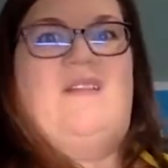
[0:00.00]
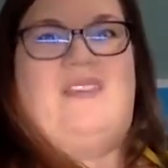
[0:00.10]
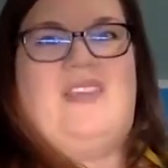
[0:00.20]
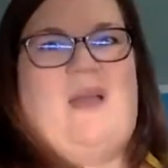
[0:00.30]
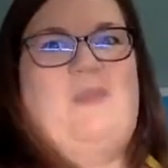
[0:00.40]

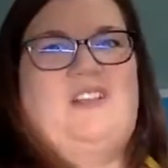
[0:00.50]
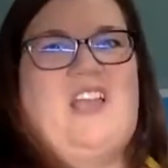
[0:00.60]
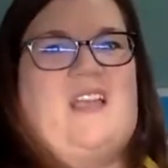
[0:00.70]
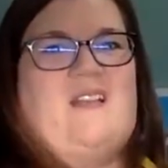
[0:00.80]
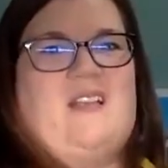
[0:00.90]
Yeah, much
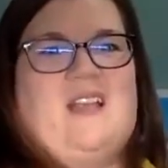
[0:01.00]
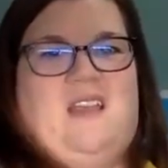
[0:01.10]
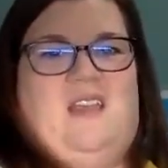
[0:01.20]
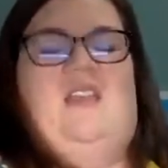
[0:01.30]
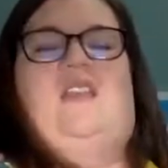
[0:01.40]
higher. It kind of
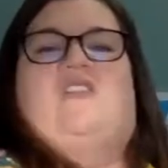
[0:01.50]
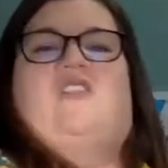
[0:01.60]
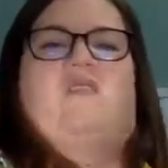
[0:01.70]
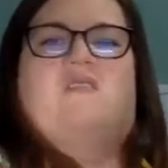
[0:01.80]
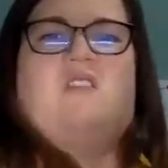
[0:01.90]
hit each
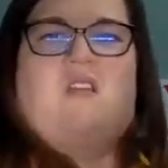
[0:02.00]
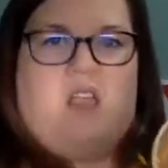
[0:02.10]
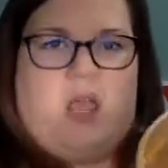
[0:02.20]
other, sorry.